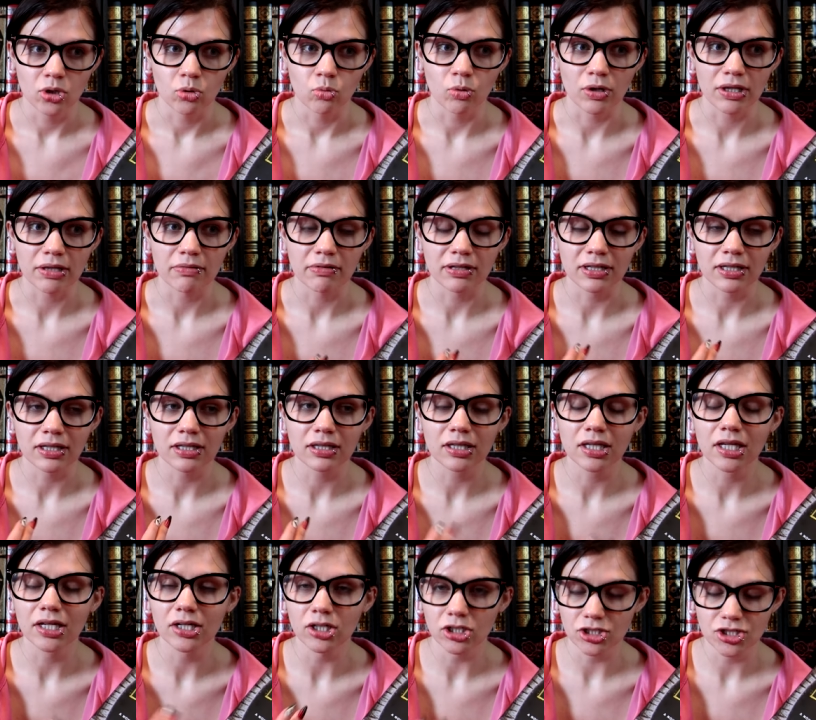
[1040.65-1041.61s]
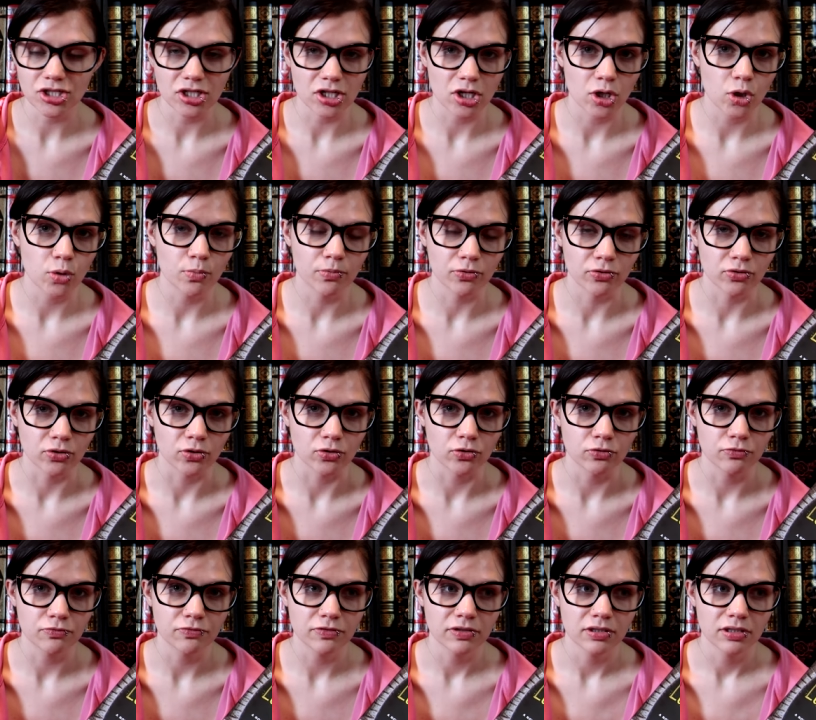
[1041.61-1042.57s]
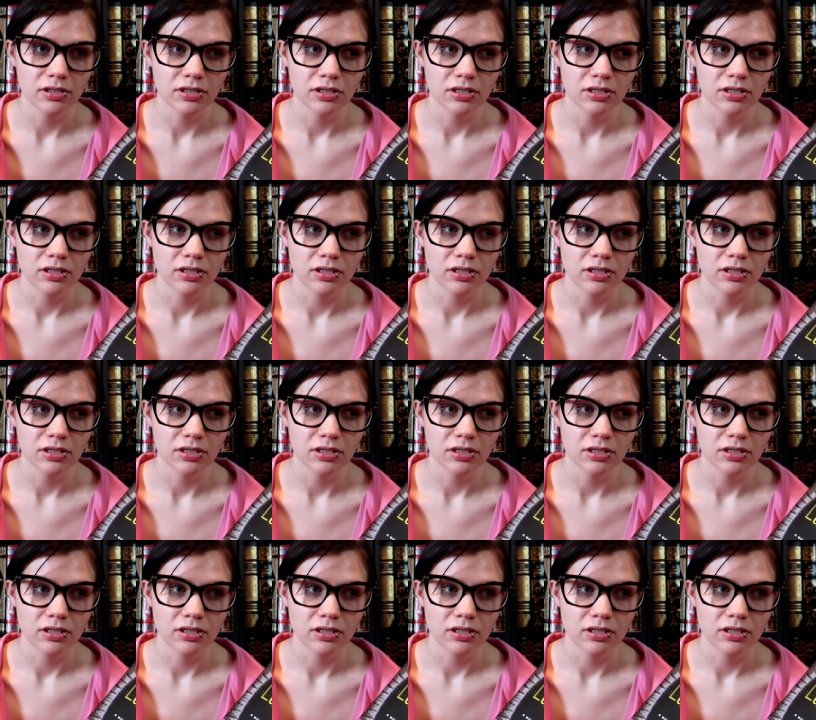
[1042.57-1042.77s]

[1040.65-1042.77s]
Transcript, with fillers: with little to no proof